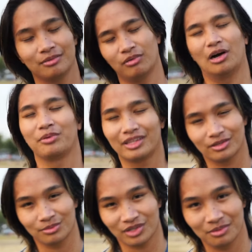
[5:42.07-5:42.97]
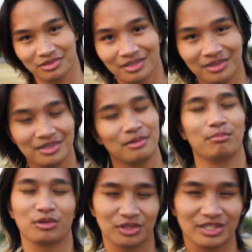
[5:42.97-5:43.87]
but I'll be there sometimes,
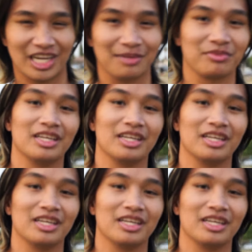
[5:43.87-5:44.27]
most of the time.